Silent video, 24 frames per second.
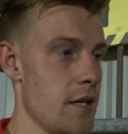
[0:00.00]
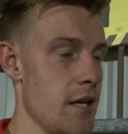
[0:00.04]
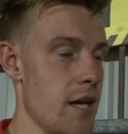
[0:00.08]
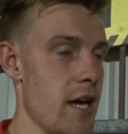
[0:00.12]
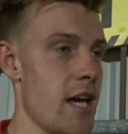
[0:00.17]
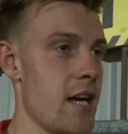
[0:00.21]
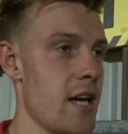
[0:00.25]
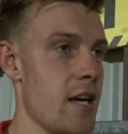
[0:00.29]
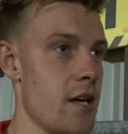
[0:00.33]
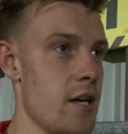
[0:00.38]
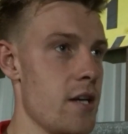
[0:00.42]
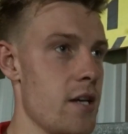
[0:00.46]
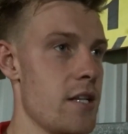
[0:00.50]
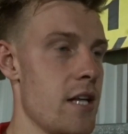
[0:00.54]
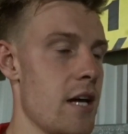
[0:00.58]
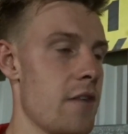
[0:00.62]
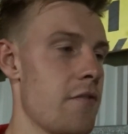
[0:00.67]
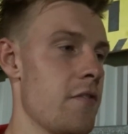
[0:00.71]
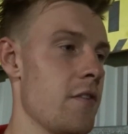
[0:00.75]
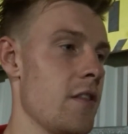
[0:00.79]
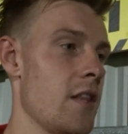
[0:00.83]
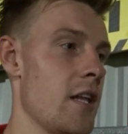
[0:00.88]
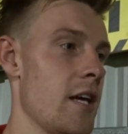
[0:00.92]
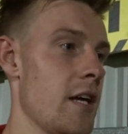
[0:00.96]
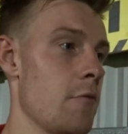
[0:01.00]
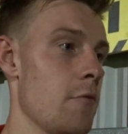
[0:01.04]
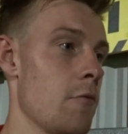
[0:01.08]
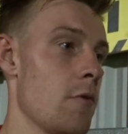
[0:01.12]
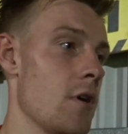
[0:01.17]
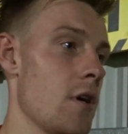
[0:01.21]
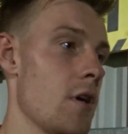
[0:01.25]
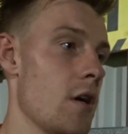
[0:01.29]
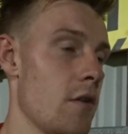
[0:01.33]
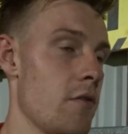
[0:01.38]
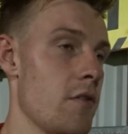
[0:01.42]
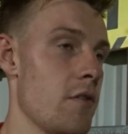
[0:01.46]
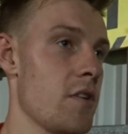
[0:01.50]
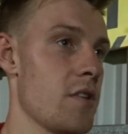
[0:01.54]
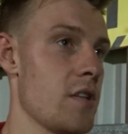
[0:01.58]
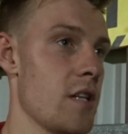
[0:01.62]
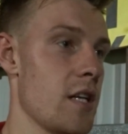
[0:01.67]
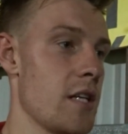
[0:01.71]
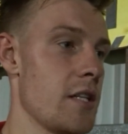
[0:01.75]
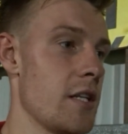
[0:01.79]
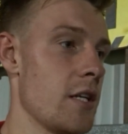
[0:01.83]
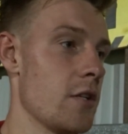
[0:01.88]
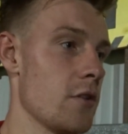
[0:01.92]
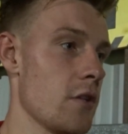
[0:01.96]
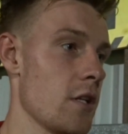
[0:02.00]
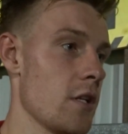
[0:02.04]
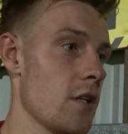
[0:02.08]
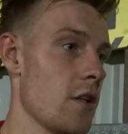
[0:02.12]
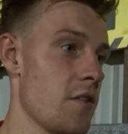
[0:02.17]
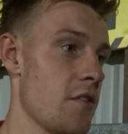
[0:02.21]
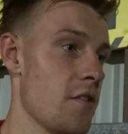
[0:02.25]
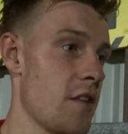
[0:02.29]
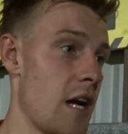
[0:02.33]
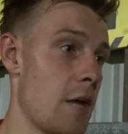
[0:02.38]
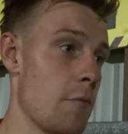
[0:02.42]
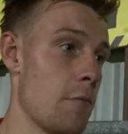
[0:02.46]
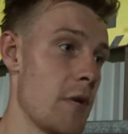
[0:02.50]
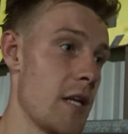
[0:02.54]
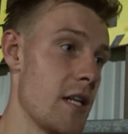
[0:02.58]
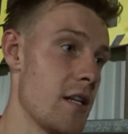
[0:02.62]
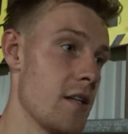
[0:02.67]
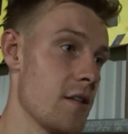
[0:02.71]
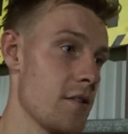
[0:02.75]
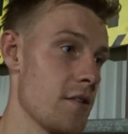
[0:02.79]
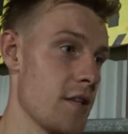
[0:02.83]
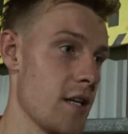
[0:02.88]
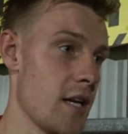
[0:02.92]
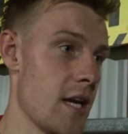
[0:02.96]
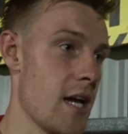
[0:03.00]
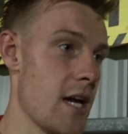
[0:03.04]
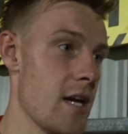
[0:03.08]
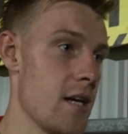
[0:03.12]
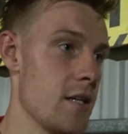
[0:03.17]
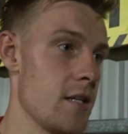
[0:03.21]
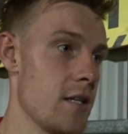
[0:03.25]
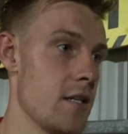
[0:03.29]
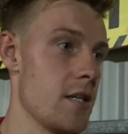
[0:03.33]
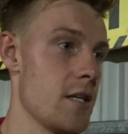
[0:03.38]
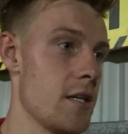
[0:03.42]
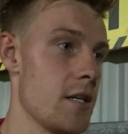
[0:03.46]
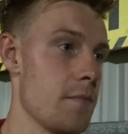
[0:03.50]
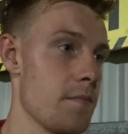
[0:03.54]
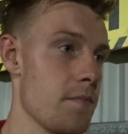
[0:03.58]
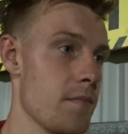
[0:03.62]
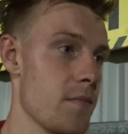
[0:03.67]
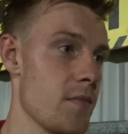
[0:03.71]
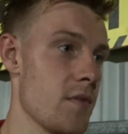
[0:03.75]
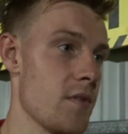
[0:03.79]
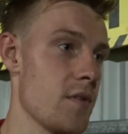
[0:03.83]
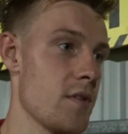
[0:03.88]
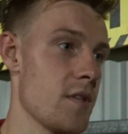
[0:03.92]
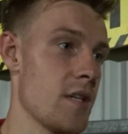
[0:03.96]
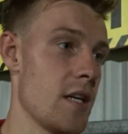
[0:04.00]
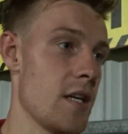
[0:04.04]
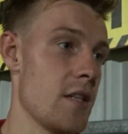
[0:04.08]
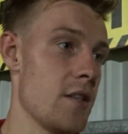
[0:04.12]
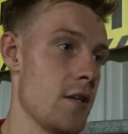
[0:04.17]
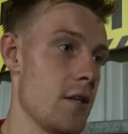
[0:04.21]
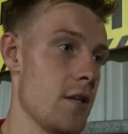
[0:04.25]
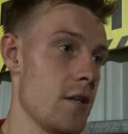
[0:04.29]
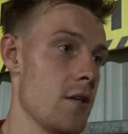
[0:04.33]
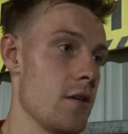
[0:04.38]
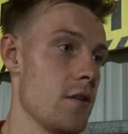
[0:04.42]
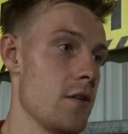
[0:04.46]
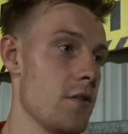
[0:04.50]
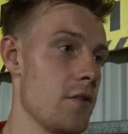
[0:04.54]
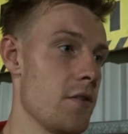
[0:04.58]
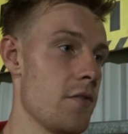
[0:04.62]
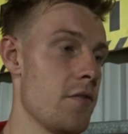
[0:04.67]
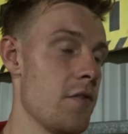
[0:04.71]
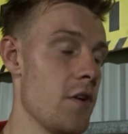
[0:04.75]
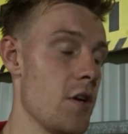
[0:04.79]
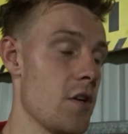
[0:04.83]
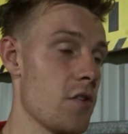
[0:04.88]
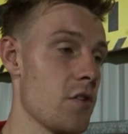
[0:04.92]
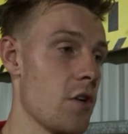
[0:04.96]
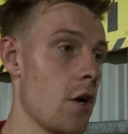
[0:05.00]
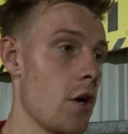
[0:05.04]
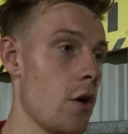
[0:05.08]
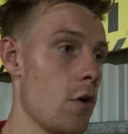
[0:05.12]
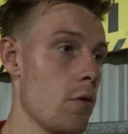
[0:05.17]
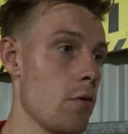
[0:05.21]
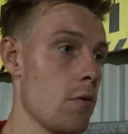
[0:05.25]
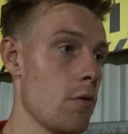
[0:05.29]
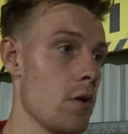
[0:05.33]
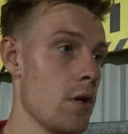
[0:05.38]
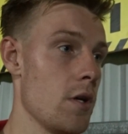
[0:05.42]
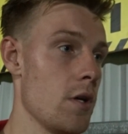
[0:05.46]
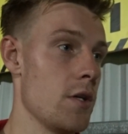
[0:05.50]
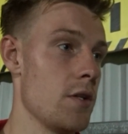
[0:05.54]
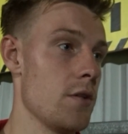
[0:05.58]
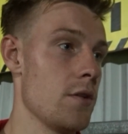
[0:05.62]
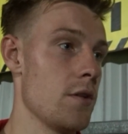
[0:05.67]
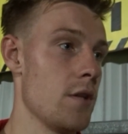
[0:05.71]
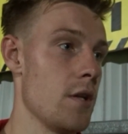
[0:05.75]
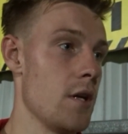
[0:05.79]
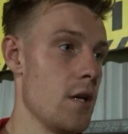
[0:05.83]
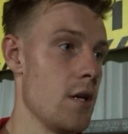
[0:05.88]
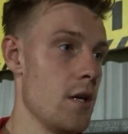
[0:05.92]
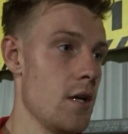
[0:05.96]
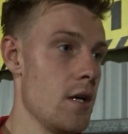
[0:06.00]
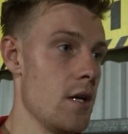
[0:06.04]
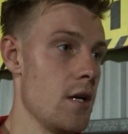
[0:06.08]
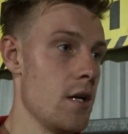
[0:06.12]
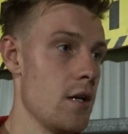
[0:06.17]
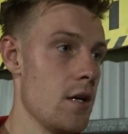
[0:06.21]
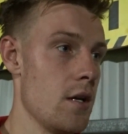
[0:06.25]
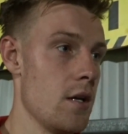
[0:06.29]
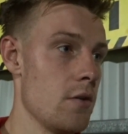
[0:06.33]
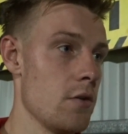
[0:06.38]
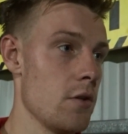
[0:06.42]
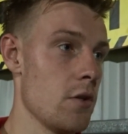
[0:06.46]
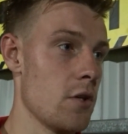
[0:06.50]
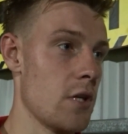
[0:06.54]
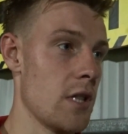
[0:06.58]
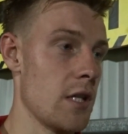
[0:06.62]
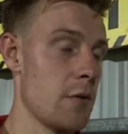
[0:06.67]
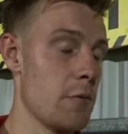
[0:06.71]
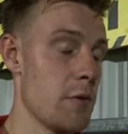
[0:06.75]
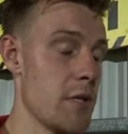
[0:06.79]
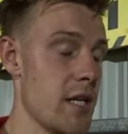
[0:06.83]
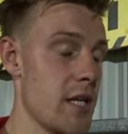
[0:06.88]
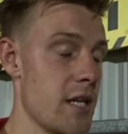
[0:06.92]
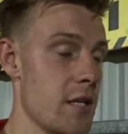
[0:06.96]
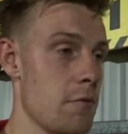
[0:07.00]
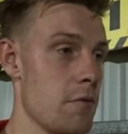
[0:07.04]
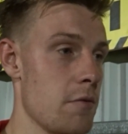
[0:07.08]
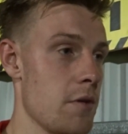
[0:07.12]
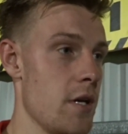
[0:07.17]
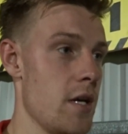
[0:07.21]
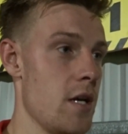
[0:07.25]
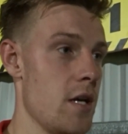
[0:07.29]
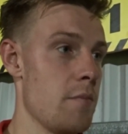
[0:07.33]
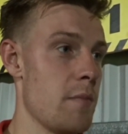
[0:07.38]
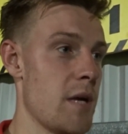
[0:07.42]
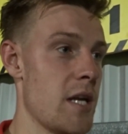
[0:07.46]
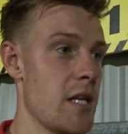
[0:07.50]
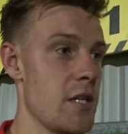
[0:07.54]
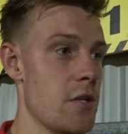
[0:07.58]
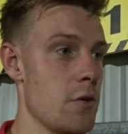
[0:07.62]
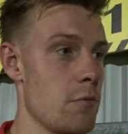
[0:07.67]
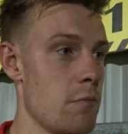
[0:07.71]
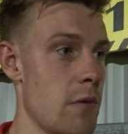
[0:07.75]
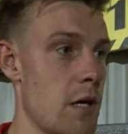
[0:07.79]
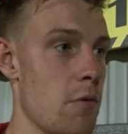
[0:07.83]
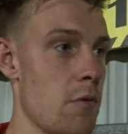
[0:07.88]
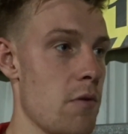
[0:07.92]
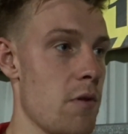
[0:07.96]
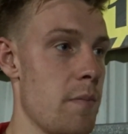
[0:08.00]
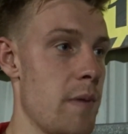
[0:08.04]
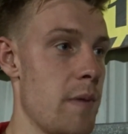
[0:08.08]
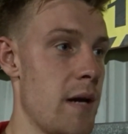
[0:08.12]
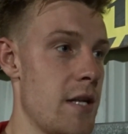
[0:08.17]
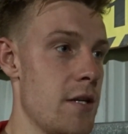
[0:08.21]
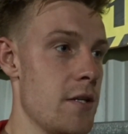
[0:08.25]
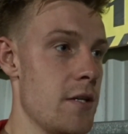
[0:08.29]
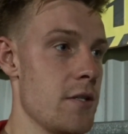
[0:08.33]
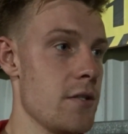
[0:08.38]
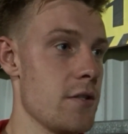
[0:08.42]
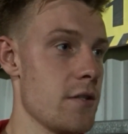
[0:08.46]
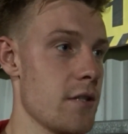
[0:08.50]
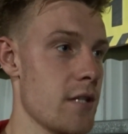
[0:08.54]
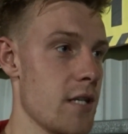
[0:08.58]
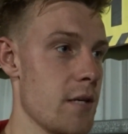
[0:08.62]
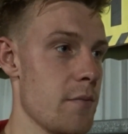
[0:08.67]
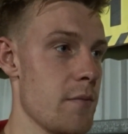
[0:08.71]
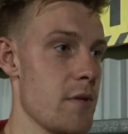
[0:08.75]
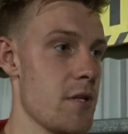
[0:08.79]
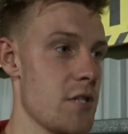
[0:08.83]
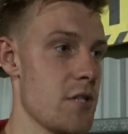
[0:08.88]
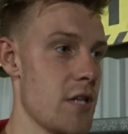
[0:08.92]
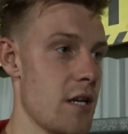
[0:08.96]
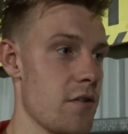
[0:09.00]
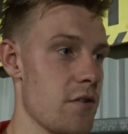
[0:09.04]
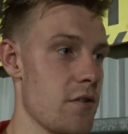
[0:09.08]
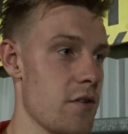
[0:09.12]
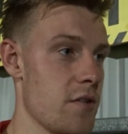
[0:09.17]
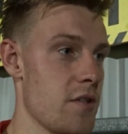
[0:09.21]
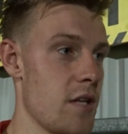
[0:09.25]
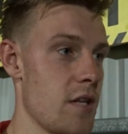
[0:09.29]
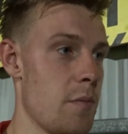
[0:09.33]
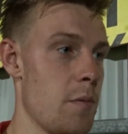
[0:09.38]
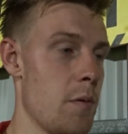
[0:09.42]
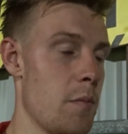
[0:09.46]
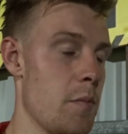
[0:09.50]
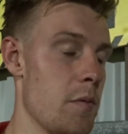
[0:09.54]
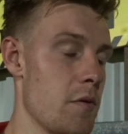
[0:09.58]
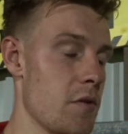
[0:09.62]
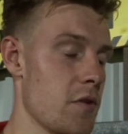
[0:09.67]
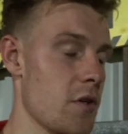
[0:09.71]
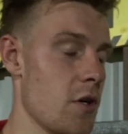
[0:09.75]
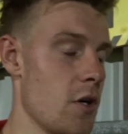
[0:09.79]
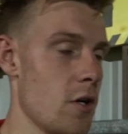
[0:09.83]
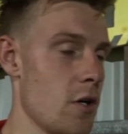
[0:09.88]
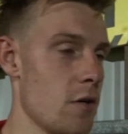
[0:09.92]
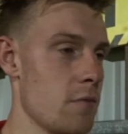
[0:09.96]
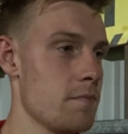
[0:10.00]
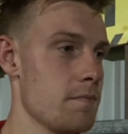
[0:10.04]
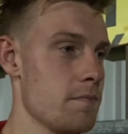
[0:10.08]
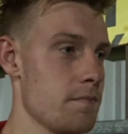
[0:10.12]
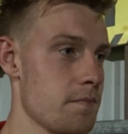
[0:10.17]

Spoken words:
Yeah, definitely. It were obviously 0-0 at the time. We needed to get the first goal, and luckily we did. Manny done well with the pen and gave me the chance to step up and score.